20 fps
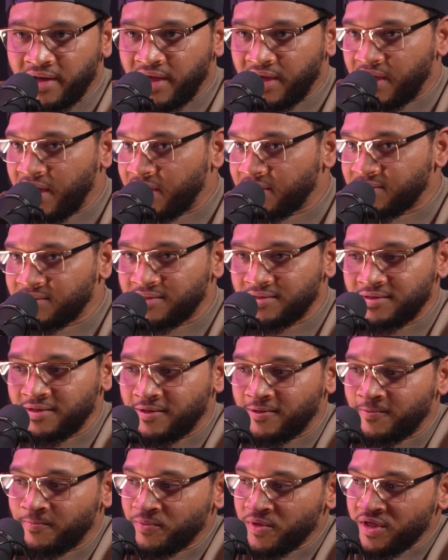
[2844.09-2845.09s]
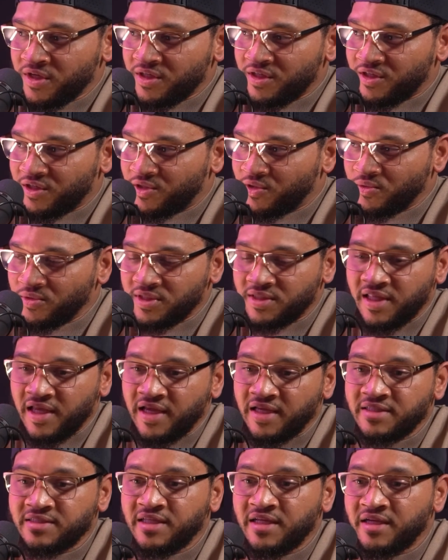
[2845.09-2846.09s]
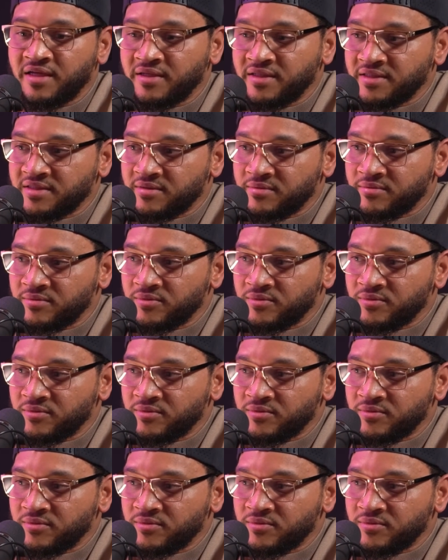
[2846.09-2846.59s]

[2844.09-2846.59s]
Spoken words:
I got, the coolest things now is